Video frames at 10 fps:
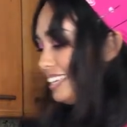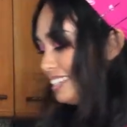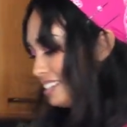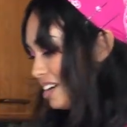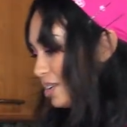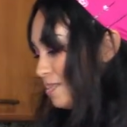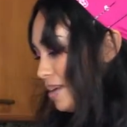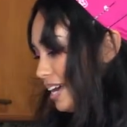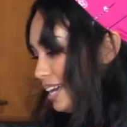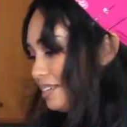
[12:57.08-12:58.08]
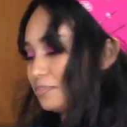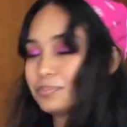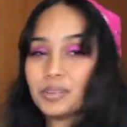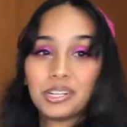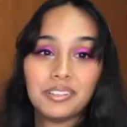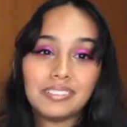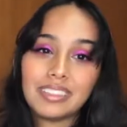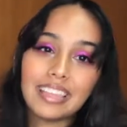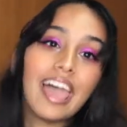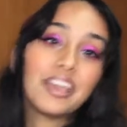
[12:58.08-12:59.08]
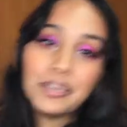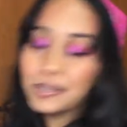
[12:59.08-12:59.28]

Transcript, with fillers: here are my, what are egg